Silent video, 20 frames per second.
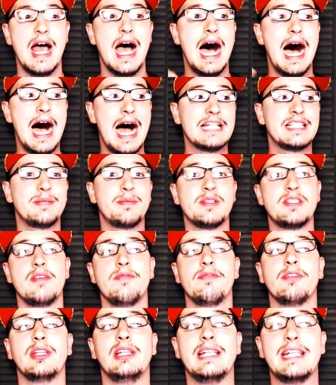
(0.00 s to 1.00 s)
I
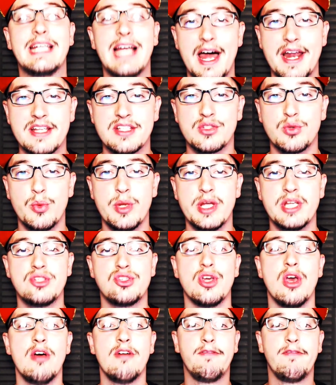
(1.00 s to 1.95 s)
specifically got a Switch